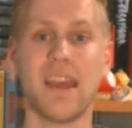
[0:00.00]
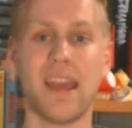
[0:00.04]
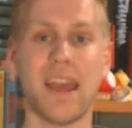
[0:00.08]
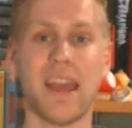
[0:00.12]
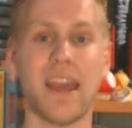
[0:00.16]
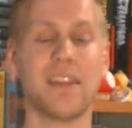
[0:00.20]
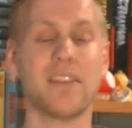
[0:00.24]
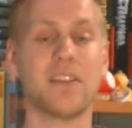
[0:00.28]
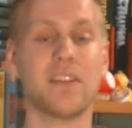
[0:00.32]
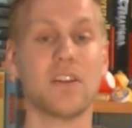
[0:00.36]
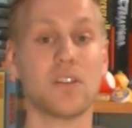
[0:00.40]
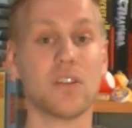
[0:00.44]

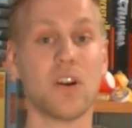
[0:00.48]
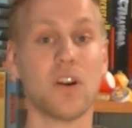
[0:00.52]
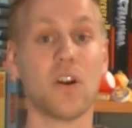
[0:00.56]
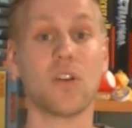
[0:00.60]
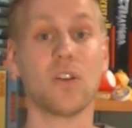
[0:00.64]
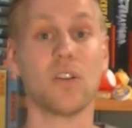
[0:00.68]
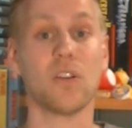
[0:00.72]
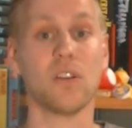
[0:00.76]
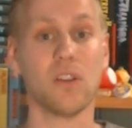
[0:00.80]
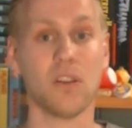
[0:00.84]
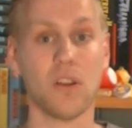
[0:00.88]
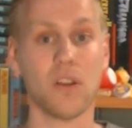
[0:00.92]
and there are
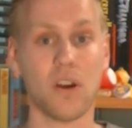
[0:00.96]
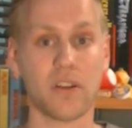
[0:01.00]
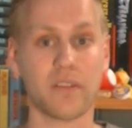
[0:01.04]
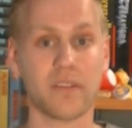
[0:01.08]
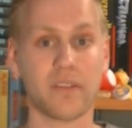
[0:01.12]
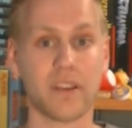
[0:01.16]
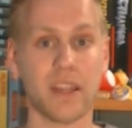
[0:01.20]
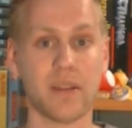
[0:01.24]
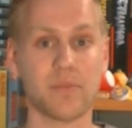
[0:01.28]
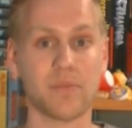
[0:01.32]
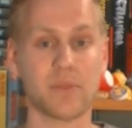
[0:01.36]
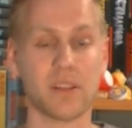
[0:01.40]
a lot of
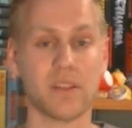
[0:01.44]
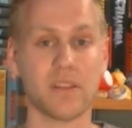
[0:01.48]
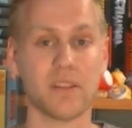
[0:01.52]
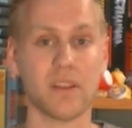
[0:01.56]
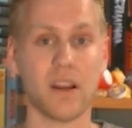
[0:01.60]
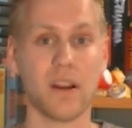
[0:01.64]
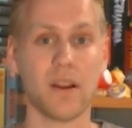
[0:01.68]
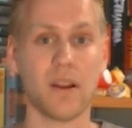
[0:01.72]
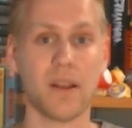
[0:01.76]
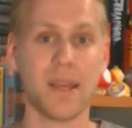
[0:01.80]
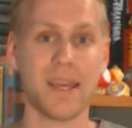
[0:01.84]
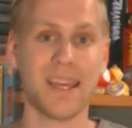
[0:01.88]
games in
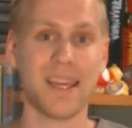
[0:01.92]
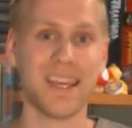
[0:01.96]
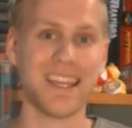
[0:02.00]
there.